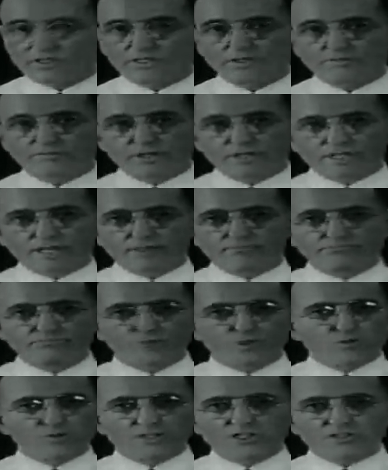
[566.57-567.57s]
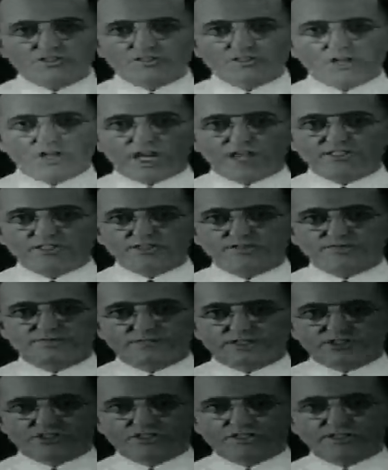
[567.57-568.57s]
but a moment's loss of
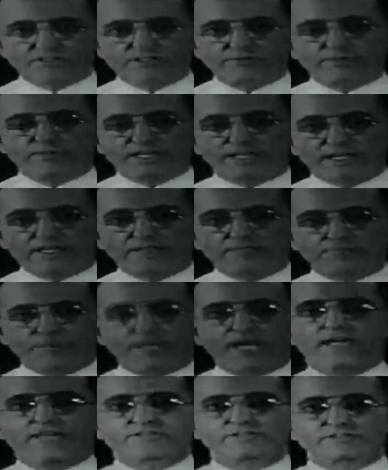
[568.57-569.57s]
vigilance may let it pass.